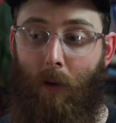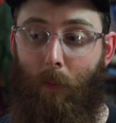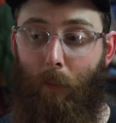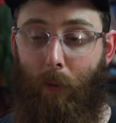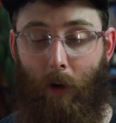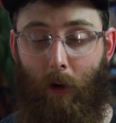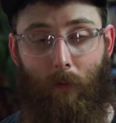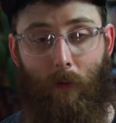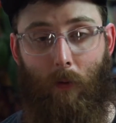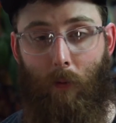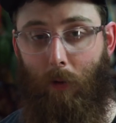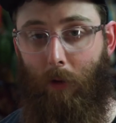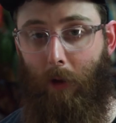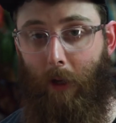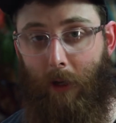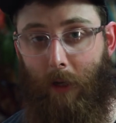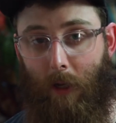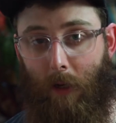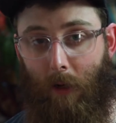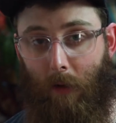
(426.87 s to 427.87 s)
But if you were
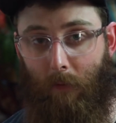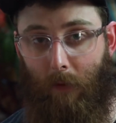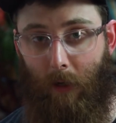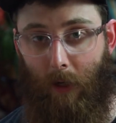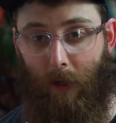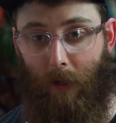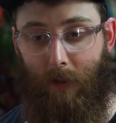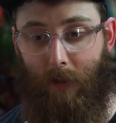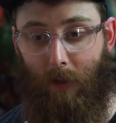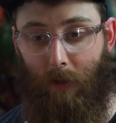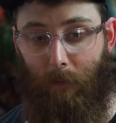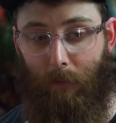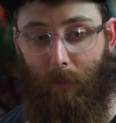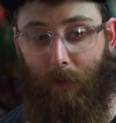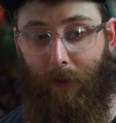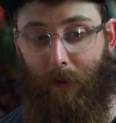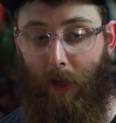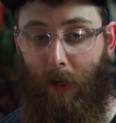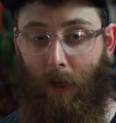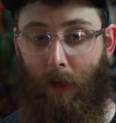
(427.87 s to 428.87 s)
lucky enough to get
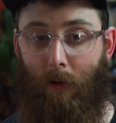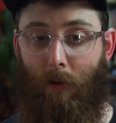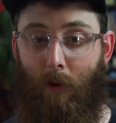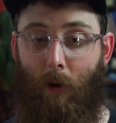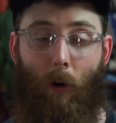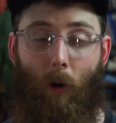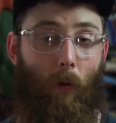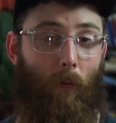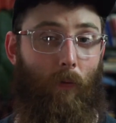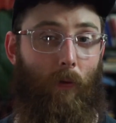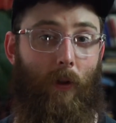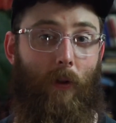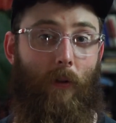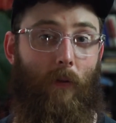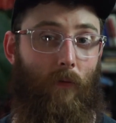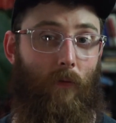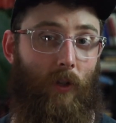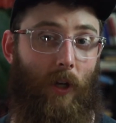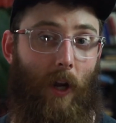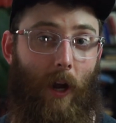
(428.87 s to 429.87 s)
some, then hopefully
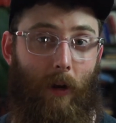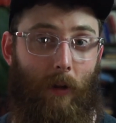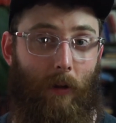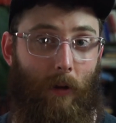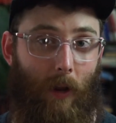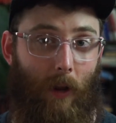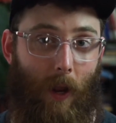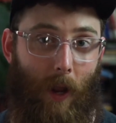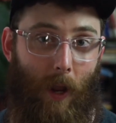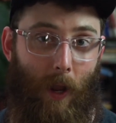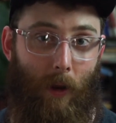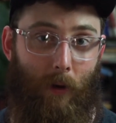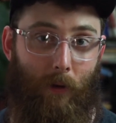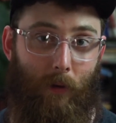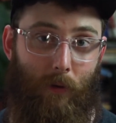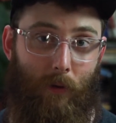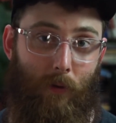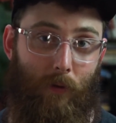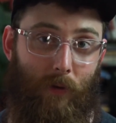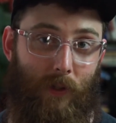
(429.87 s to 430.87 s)
you've shot it
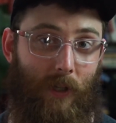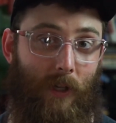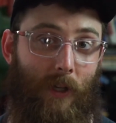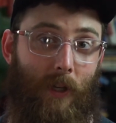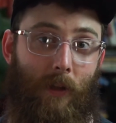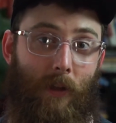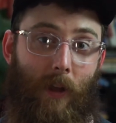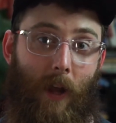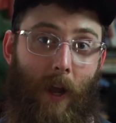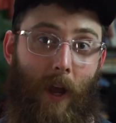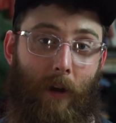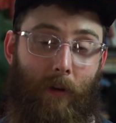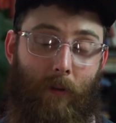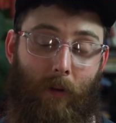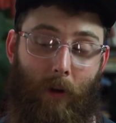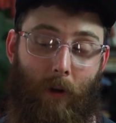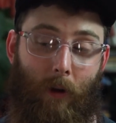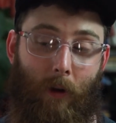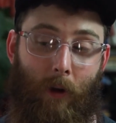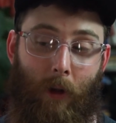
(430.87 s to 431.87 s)
and you see that
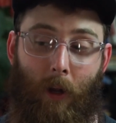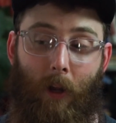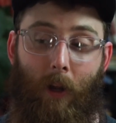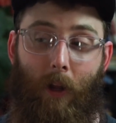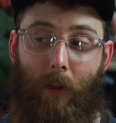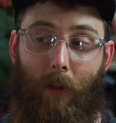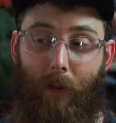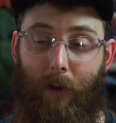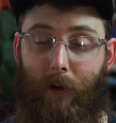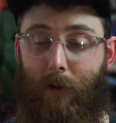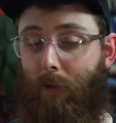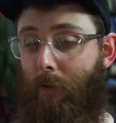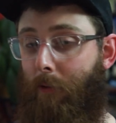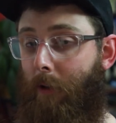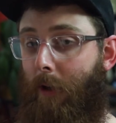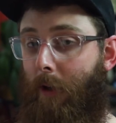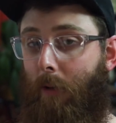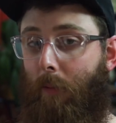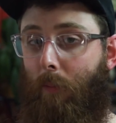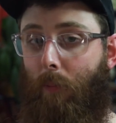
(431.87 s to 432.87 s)
things are
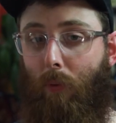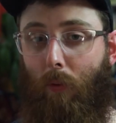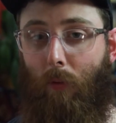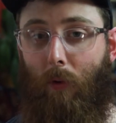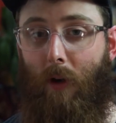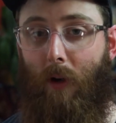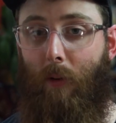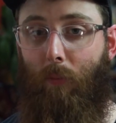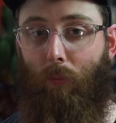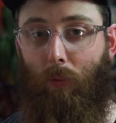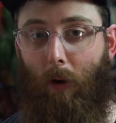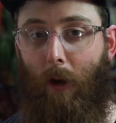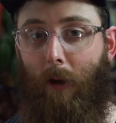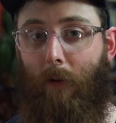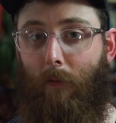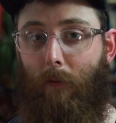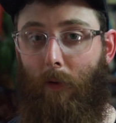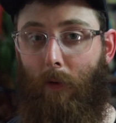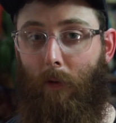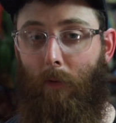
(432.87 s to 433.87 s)
looking pretty
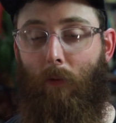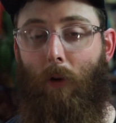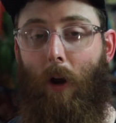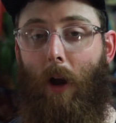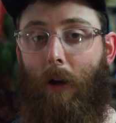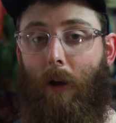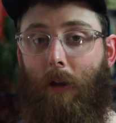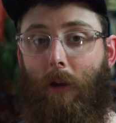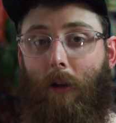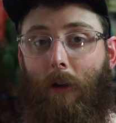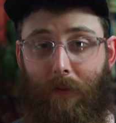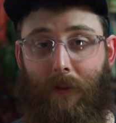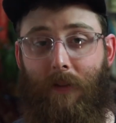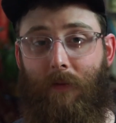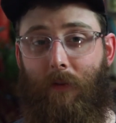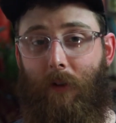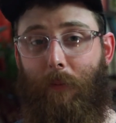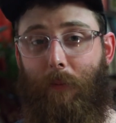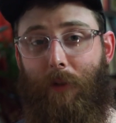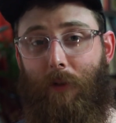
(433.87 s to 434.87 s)
bright for Ferrania. This
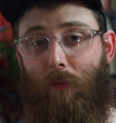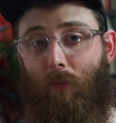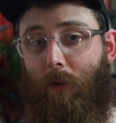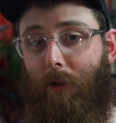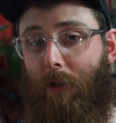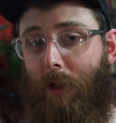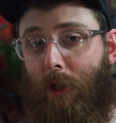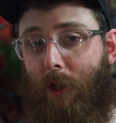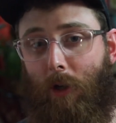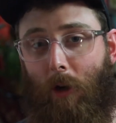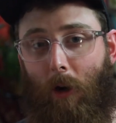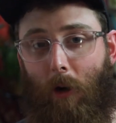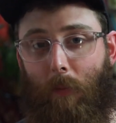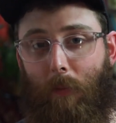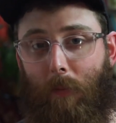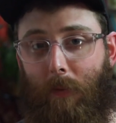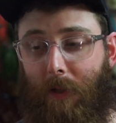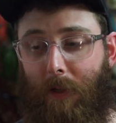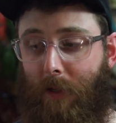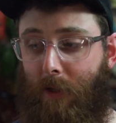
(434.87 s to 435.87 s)
film is really
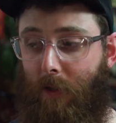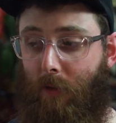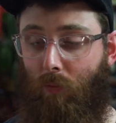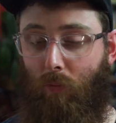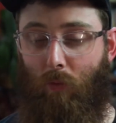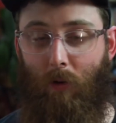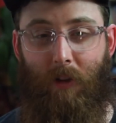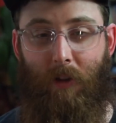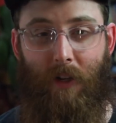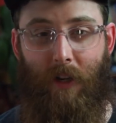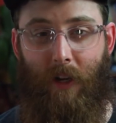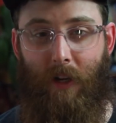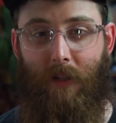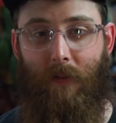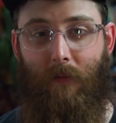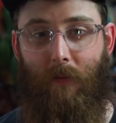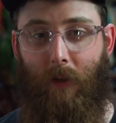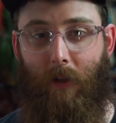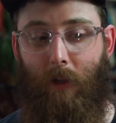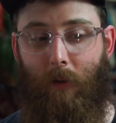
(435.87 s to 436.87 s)
sharp. This is really nice
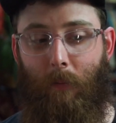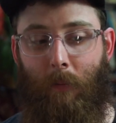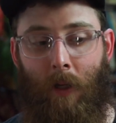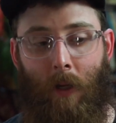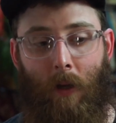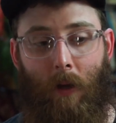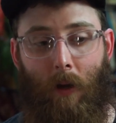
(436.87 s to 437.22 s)
film.